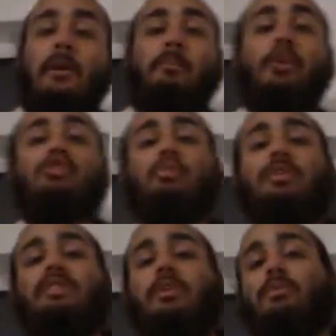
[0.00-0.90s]
merge it
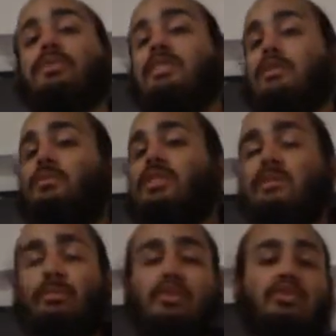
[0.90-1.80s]
with the
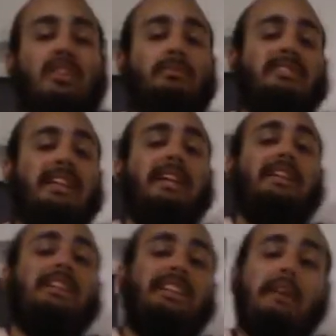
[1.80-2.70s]
spiritual demon
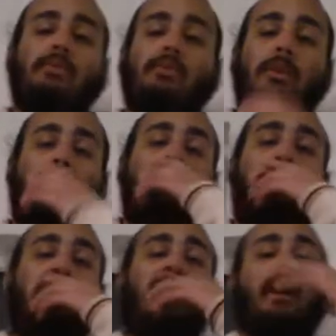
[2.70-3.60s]
Satan, the devil,
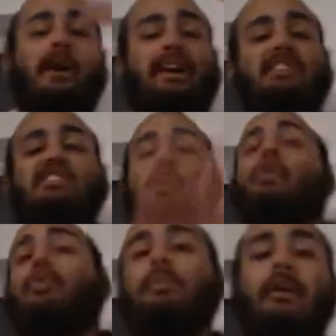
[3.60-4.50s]
in
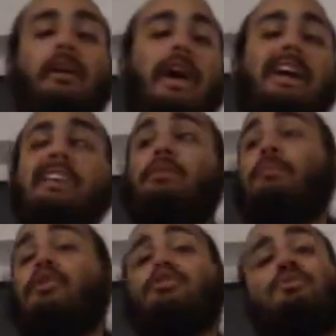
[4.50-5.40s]
Job, and then merge it